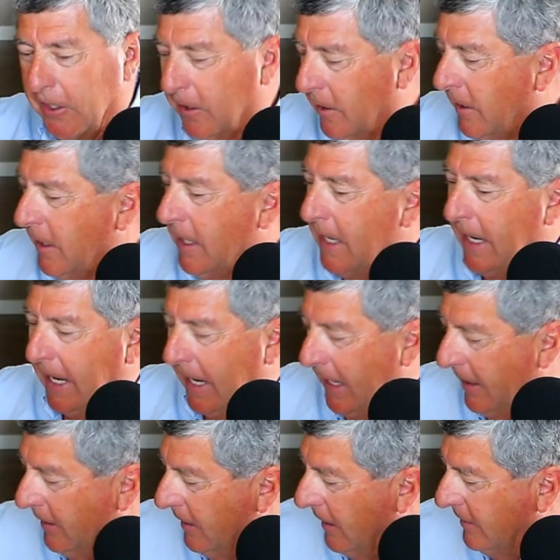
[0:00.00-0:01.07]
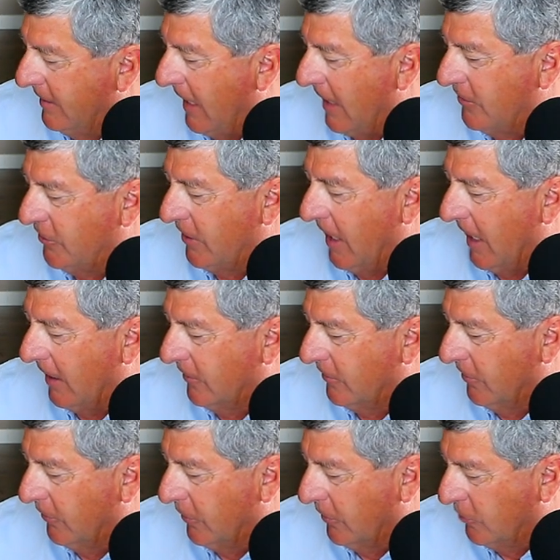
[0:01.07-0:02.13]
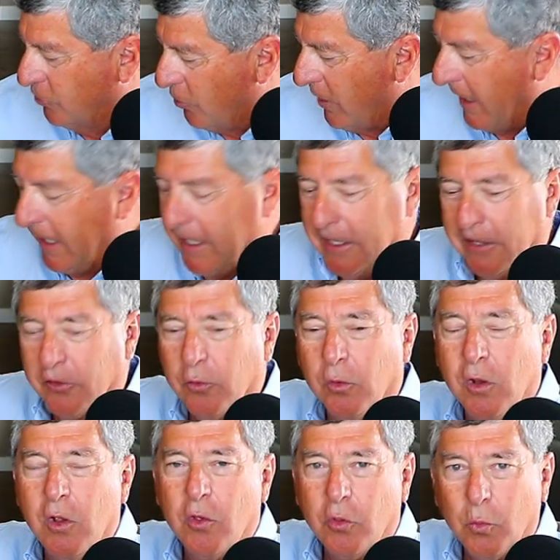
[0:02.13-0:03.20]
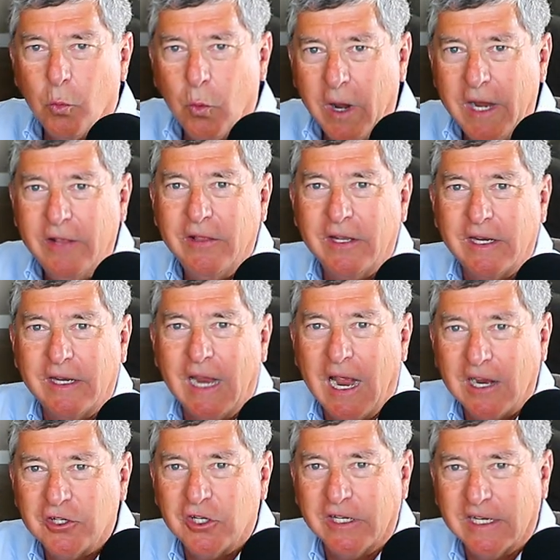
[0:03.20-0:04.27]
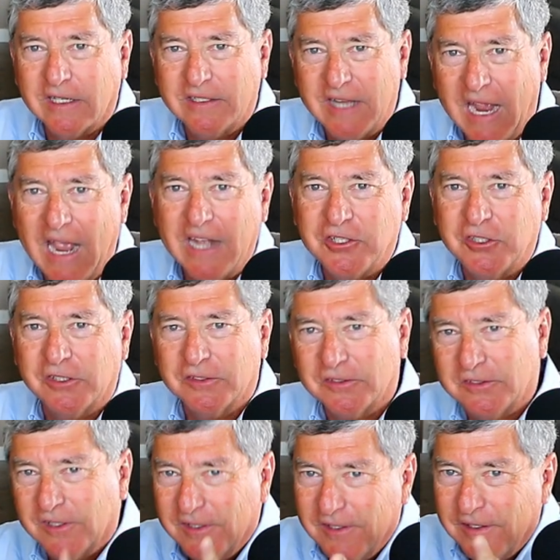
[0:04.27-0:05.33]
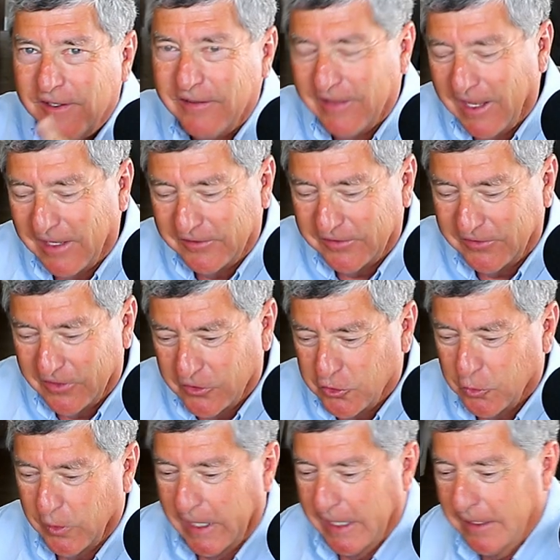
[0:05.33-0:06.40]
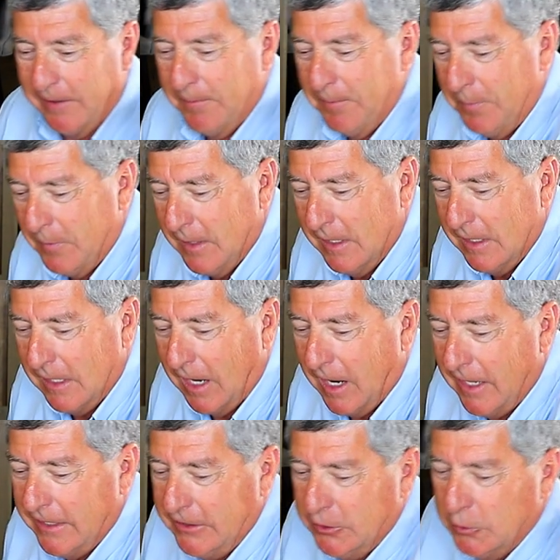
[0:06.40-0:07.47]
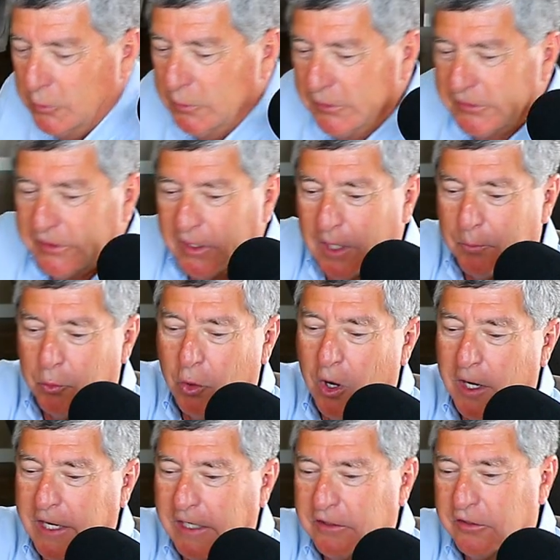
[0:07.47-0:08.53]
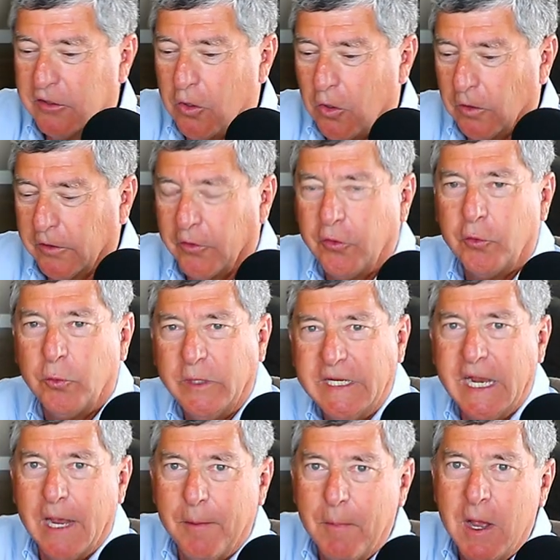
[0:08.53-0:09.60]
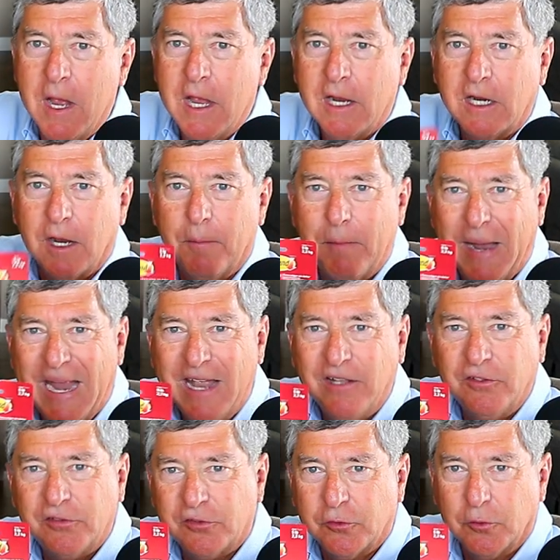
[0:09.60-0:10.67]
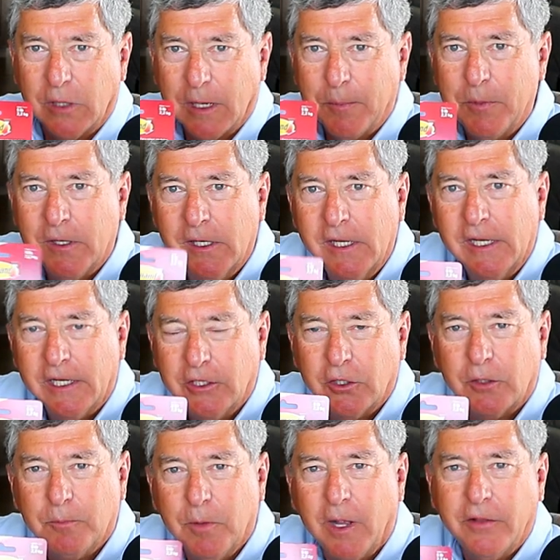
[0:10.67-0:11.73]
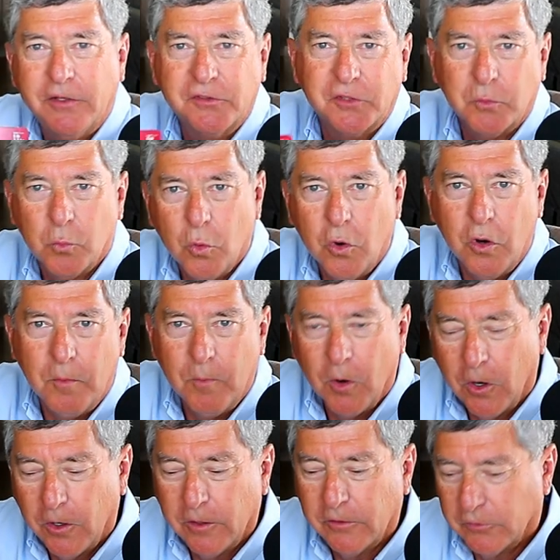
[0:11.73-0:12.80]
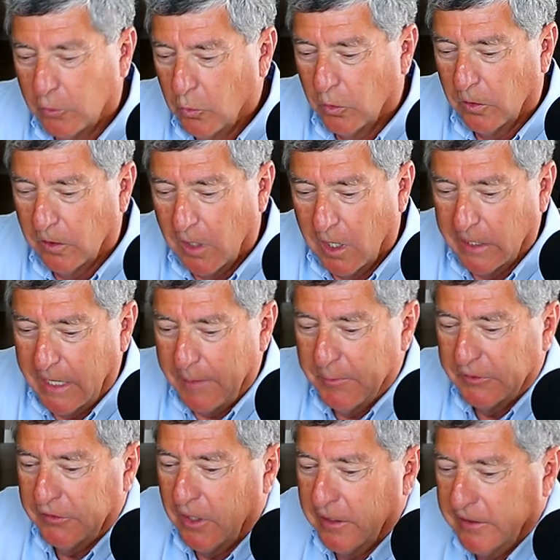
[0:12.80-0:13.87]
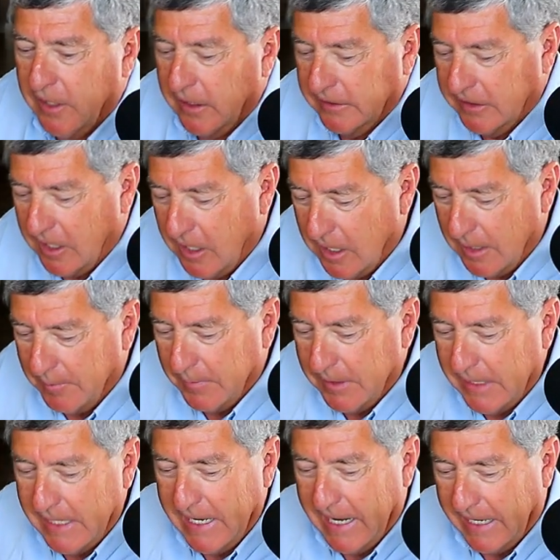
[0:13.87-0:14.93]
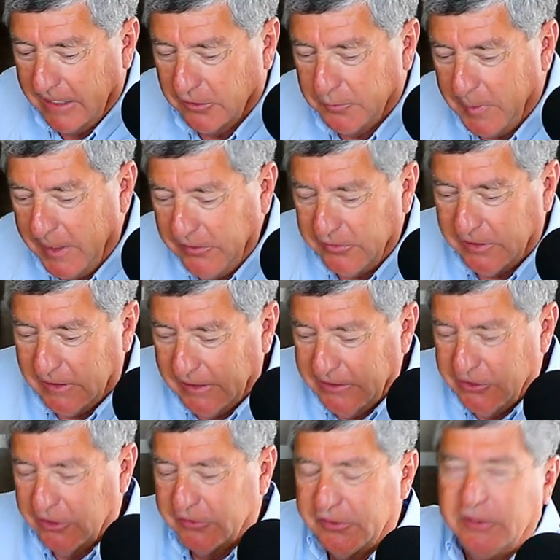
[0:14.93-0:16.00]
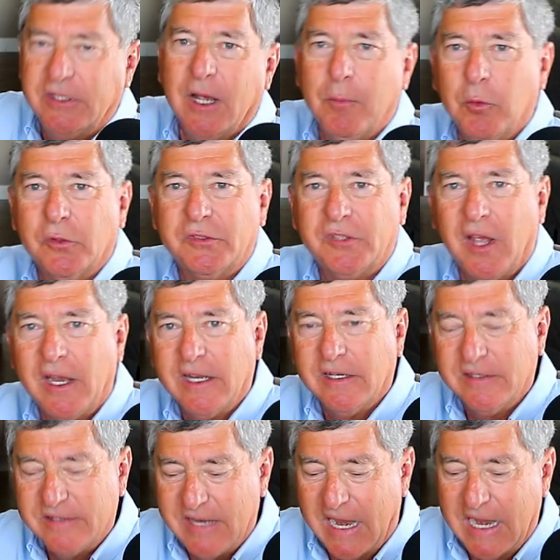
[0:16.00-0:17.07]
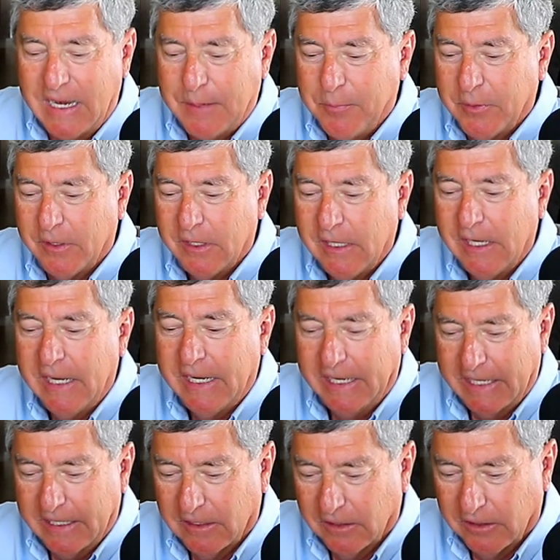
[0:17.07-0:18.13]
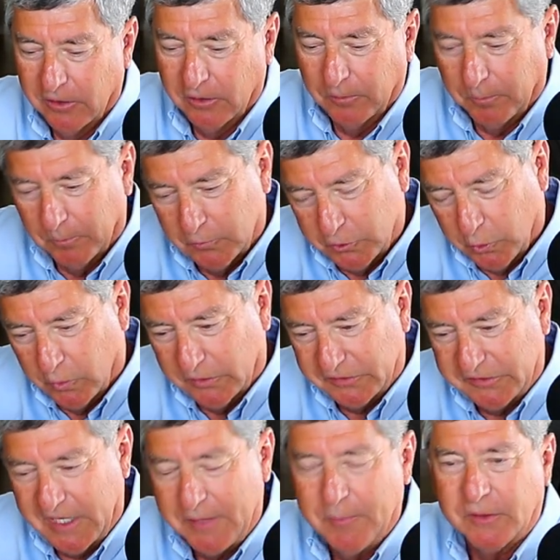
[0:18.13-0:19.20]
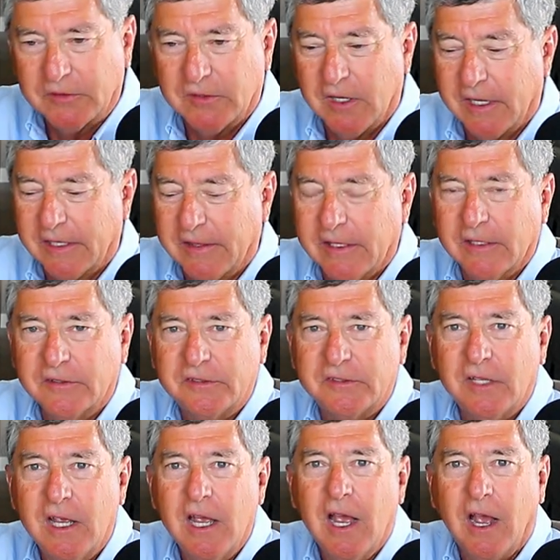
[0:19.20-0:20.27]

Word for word: here, and attach that to the train. And the, the way that it actually attaches, that's the trick. I use a product called a 3M command strip. You can buy these at Walmart or on Amazon.com. And it's basically just double sided tape in little short segments like this